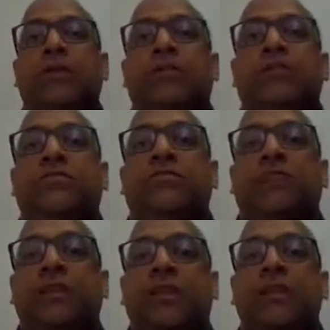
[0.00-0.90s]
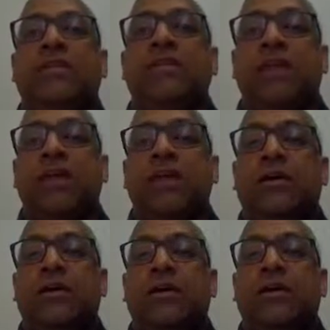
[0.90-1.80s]
this
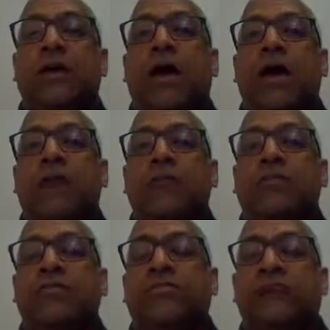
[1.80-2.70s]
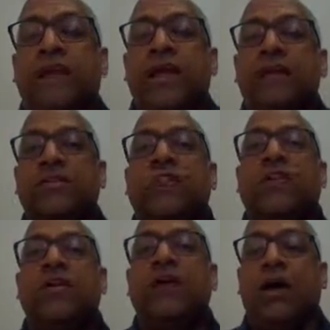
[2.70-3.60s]
cleansing, this cleanse
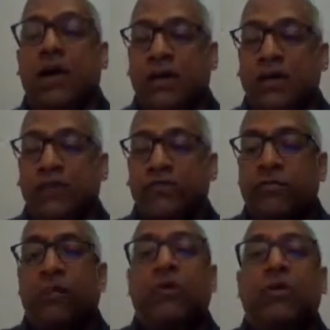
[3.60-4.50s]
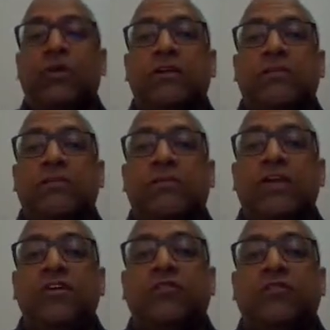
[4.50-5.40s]
of moral
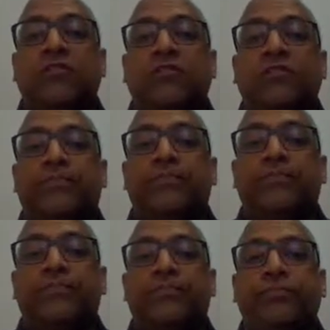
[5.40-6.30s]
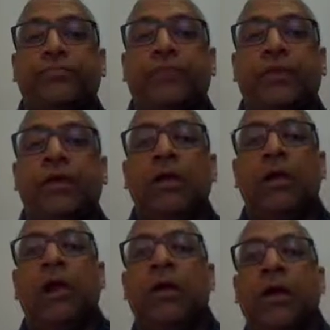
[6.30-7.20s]
considerations.
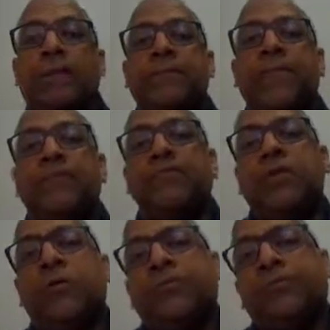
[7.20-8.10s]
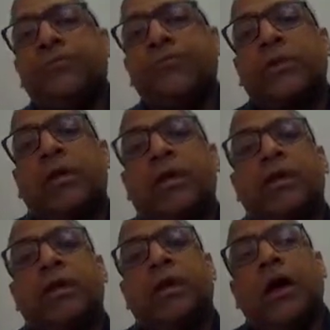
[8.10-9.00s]
All right, so
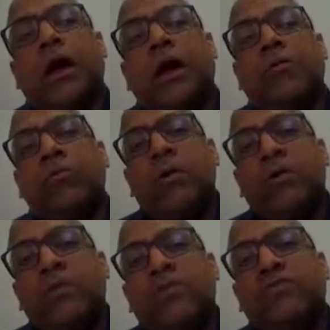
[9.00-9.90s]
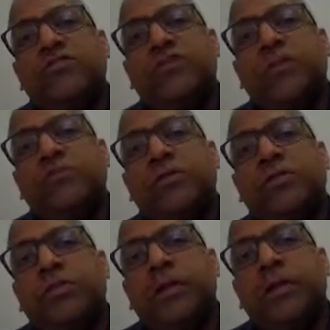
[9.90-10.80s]
what are these general
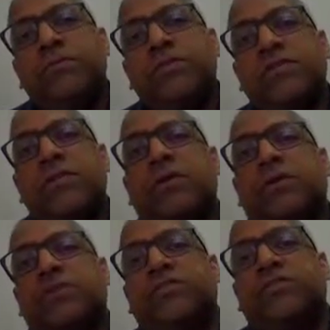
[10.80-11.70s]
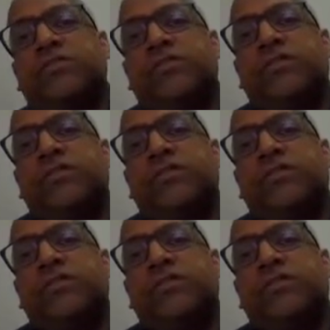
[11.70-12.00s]
themes of the Yoga Sutra